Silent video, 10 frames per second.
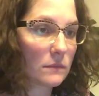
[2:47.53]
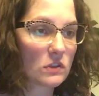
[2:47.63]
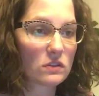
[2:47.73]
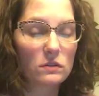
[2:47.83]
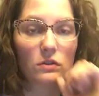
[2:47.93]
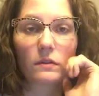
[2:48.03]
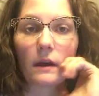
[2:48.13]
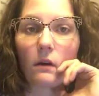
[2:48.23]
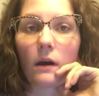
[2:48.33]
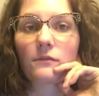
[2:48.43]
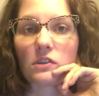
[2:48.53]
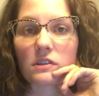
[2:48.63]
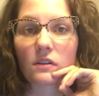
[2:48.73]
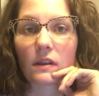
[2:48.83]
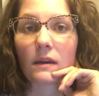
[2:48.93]
I should turn that off
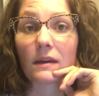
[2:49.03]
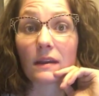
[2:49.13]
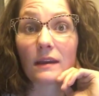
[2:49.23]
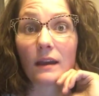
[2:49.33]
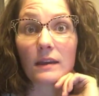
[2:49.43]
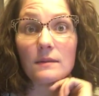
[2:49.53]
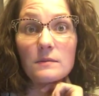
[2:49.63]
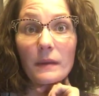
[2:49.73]
just so that it keeps